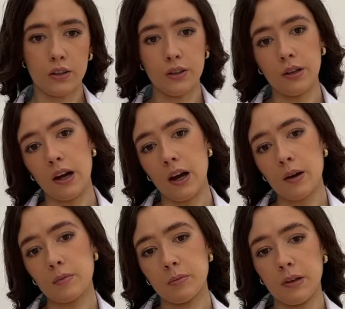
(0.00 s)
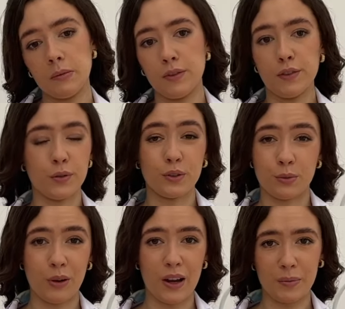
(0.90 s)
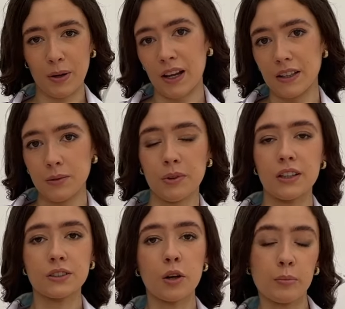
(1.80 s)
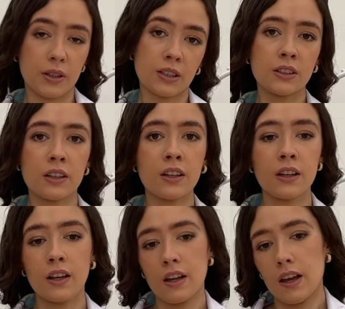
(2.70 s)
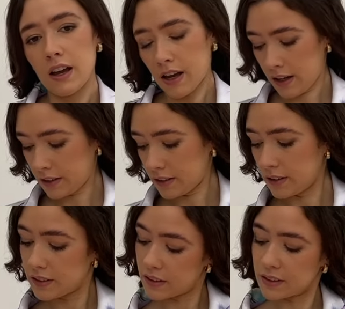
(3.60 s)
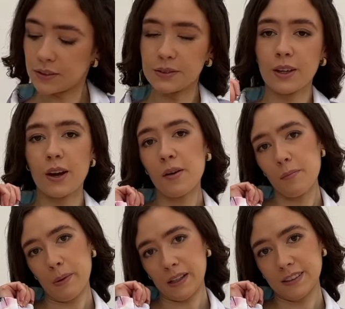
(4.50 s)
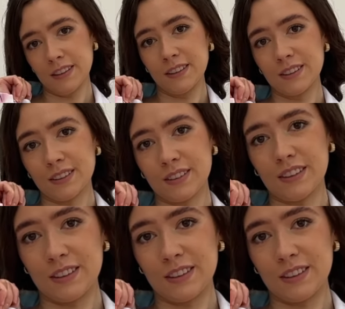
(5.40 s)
do it up, maybe if you want to wear a plain white top under. And it's also got buttons on the